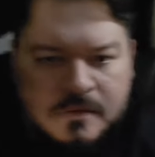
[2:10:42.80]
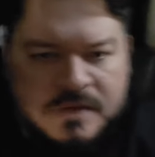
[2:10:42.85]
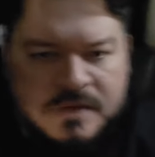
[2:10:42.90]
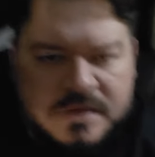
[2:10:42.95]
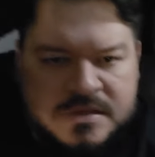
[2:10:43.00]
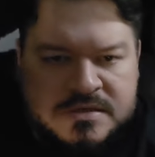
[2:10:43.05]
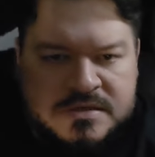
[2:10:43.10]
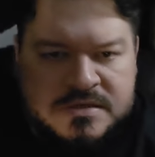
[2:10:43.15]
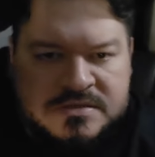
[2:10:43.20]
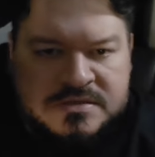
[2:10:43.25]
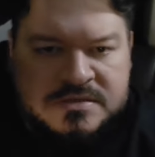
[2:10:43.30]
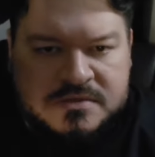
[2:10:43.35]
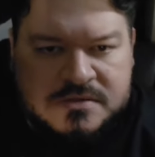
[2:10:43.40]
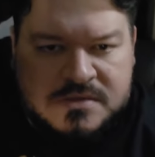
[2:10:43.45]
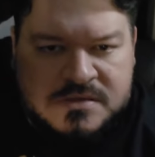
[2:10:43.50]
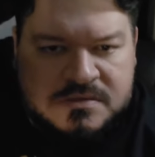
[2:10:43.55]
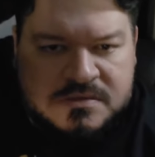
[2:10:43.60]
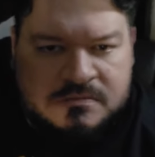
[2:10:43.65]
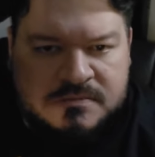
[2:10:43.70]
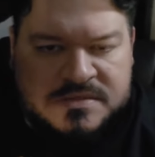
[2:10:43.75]
these
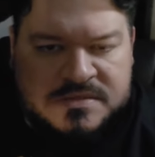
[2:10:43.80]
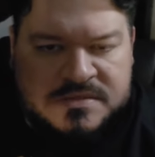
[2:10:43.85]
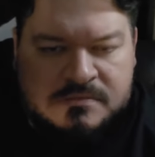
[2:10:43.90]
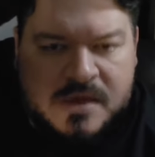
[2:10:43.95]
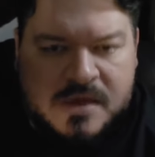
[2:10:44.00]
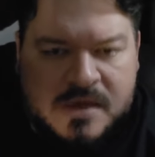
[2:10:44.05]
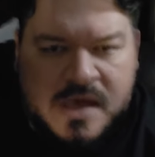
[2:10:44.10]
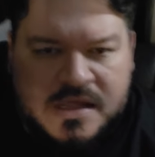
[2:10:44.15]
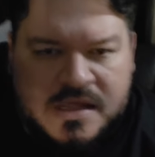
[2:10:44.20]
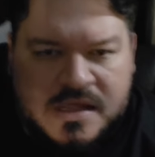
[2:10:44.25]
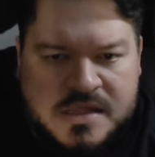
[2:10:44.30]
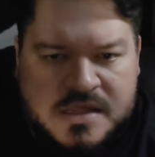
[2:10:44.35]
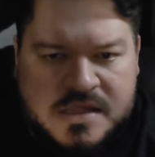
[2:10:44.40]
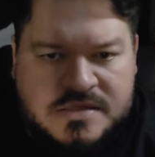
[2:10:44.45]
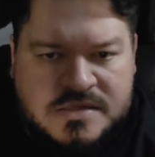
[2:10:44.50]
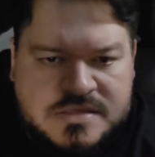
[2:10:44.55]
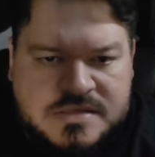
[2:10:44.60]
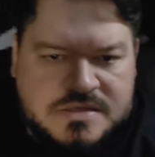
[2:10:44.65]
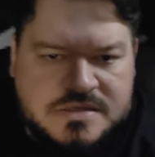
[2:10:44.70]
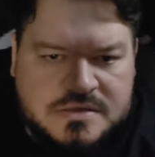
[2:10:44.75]
demonic
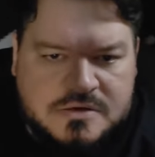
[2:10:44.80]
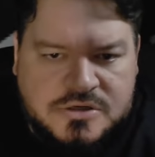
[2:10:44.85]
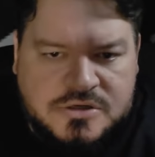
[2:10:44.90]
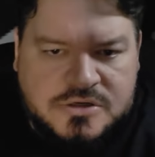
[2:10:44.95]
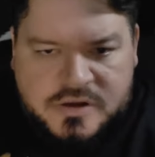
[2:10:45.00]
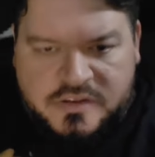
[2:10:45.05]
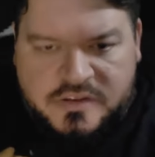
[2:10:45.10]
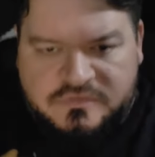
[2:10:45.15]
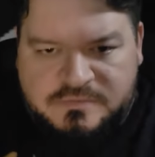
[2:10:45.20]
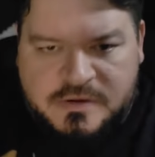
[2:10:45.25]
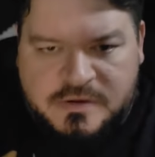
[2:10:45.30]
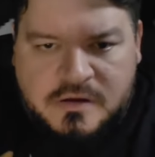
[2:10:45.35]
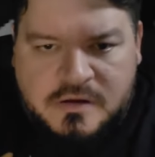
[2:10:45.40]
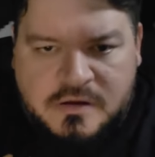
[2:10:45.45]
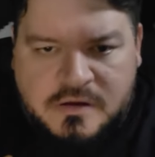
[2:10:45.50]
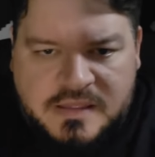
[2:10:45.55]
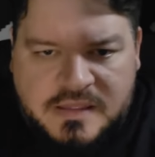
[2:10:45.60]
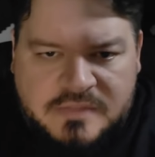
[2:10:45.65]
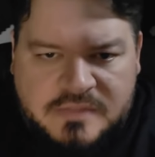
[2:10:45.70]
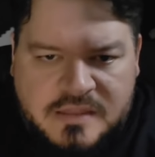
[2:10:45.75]
entities that are
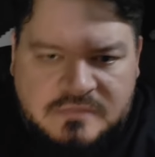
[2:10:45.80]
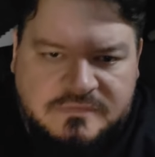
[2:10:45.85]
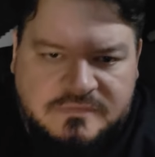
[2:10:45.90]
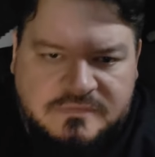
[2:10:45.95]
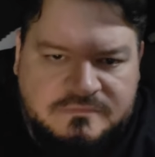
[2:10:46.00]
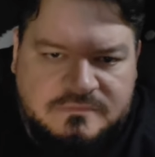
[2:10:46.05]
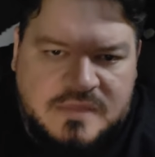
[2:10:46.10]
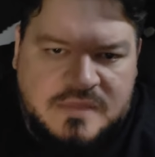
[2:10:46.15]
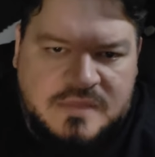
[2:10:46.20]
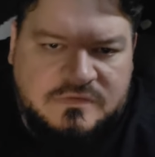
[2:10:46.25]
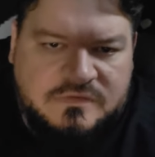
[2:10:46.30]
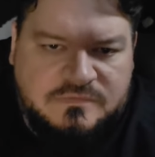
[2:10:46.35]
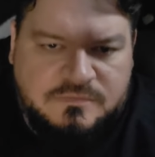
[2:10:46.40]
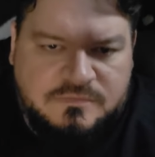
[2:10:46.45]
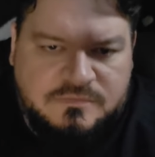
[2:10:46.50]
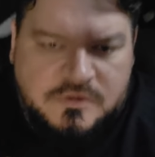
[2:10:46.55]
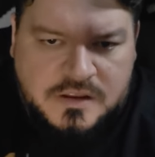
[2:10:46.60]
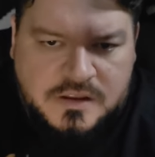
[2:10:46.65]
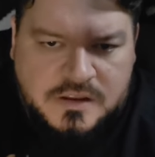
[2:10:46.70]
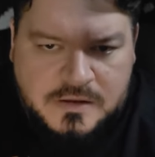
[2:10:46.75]
transparent, that's
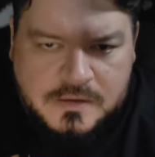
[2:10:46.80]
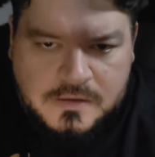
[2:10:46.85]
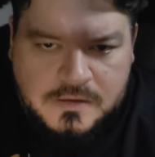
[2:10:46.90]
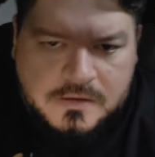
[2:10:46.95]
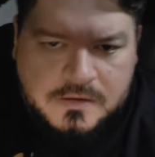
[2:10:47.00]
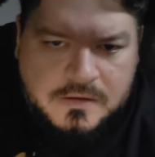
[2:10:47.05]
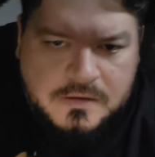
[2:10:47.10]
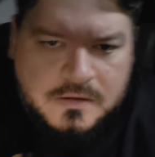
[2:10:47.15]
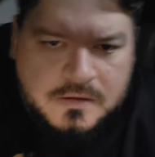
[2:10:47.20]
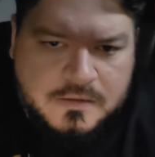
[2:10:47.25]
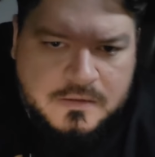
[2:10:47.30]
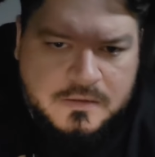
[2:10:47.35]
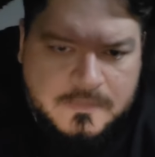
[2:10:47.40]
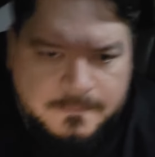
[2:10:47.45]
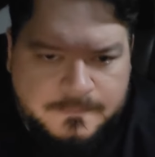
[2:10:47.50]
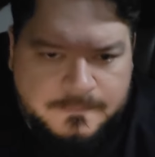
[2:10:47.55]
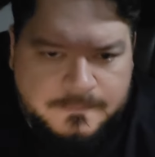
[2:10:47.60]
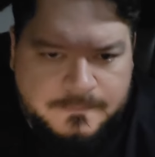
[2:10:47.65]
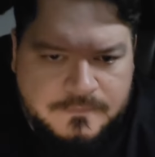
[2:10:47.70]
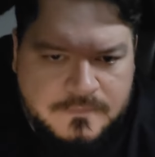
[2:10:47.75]
pretty,
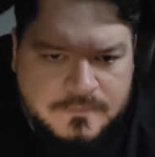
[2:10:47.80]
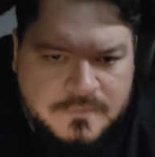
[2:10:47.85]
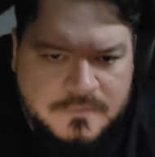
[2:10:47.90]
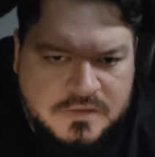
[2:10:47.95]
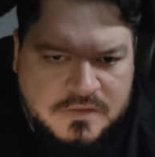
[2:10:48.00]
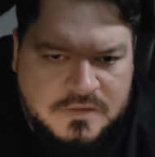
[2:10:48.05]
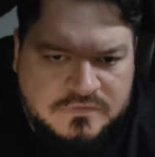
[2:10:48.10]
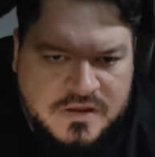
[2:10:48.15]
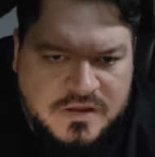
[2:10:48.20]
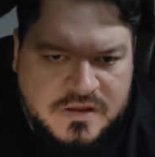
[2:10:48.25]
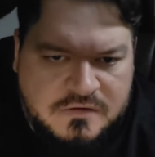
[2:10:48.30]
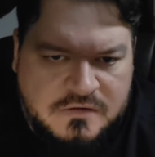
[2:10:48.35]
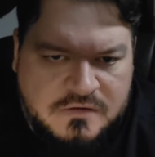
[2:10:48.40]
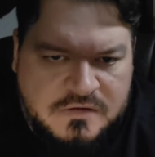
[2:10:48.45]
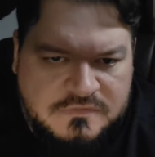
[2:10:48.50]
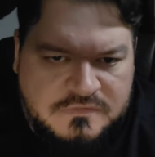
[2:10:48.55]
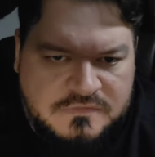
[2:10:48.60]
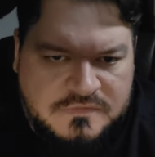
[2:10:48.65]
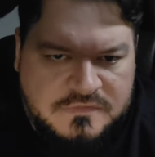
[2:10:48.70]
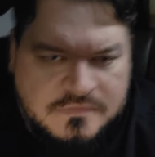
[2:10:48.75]
that's kind of
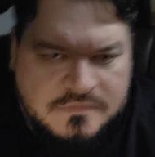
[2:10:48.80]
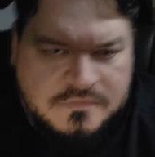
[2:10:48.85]
crazy.